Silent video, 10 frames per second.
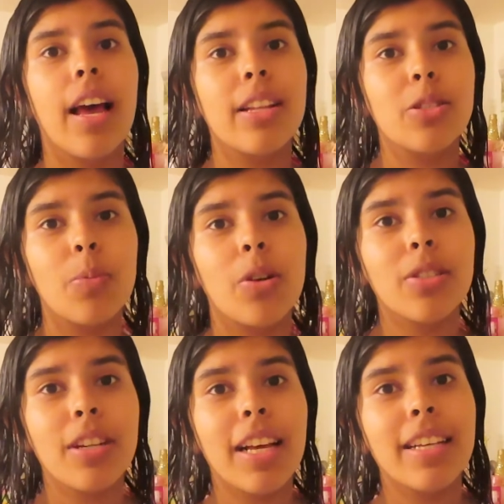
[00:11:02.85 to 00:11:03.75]
And
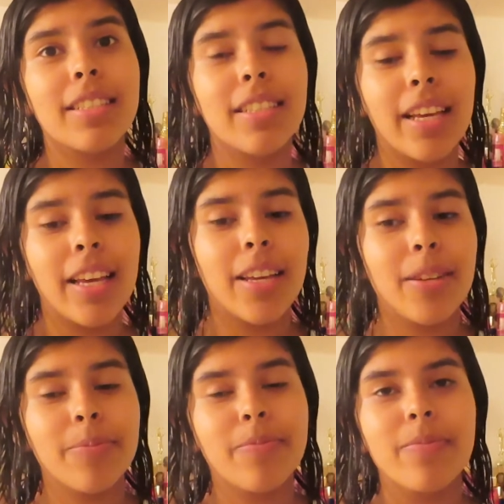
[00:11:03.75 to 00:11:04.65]
tomorrow's our last
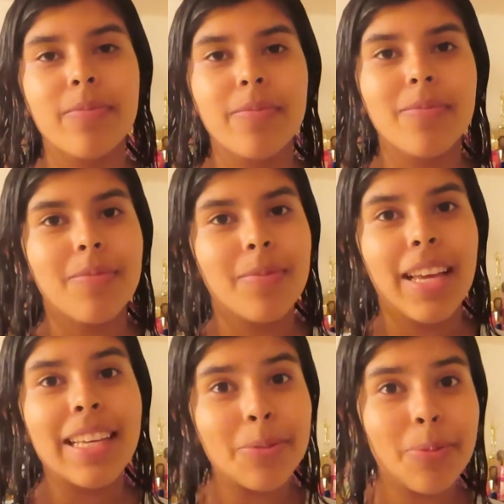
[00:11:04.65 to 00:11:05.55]
game.
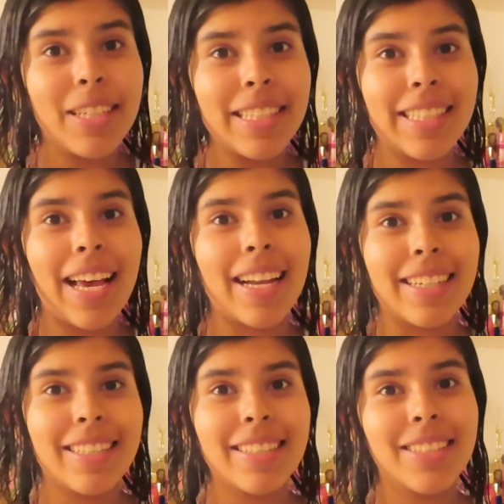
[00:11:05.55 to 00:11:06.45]
It's pretty sad
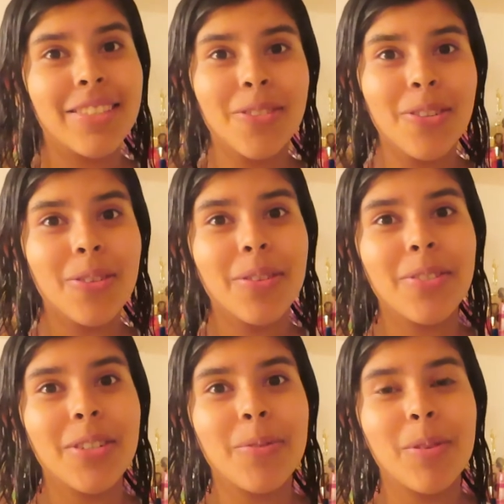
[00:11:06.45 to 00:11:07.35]
because you don't know if
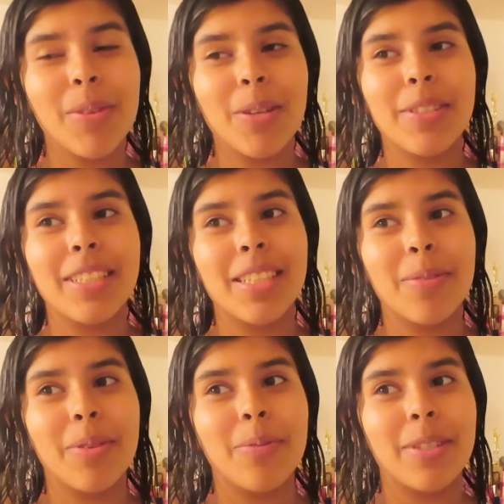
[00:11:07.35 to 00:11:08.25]
you're going to be playing with the
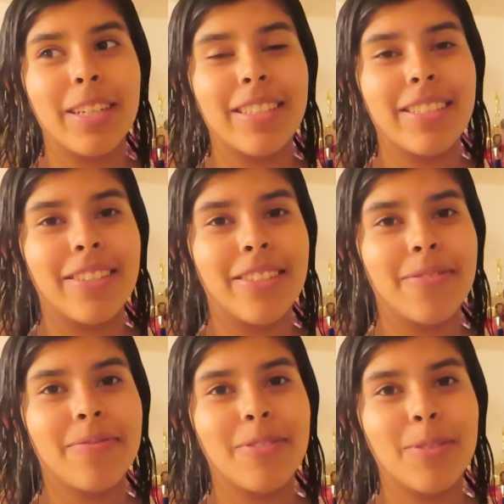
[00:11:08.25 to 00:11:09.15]
same people next
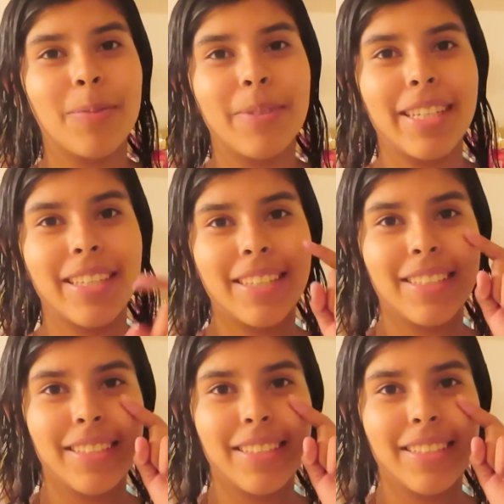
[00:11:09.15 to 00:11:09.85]
year. So I'm like,